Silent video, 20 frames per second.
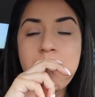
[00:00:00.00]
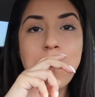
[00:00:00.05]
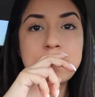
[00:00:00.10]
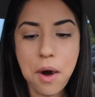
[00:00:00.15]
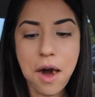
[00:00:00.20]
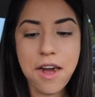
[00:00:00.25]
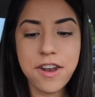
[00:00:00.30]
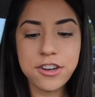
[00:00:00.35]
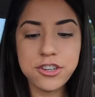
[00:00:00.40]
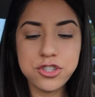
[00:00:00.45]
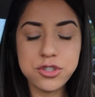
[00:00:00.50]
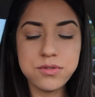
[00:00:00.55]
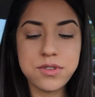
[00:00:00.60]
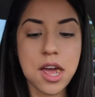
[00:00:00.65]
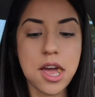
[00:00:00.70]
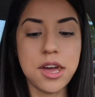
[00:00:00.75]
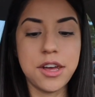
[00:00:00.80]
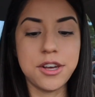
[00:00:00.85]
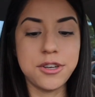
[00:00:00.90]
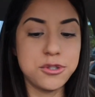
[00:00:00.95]
Why did you
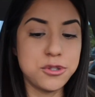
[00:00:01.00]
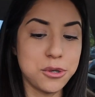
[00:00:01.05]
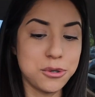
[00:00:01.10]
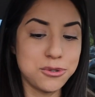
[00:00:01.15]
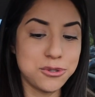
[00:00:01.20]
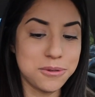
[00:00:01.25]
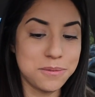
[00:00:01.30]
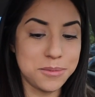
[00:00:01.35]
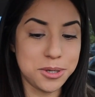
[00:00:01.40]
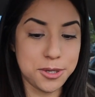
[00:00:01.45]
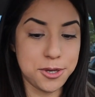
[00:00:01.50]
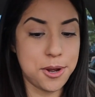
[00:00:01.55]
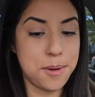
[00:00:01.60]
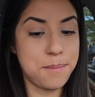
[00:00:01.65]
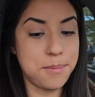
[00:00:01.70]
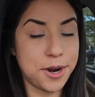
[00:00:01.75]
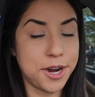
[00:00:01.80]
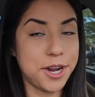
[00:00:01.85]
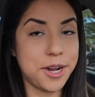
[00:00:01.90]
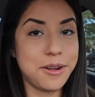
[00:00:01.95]
take a social media
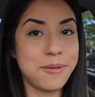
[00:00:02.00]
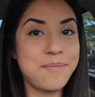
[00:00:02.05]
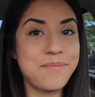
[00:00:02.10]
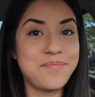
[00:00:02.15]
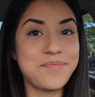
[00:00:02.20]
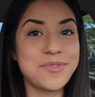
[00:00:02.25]
break?